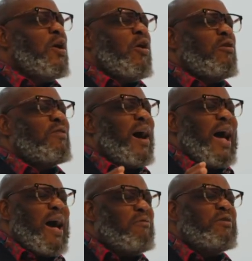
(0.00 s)
over
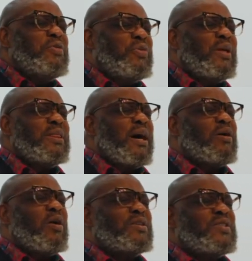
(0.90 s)
everything
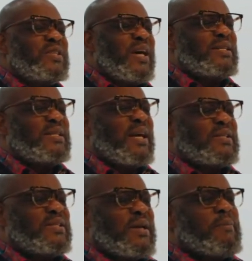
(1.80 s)
that concerns
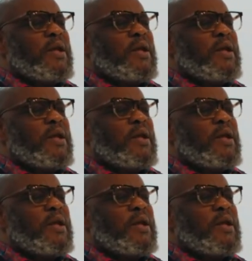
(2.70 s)
us.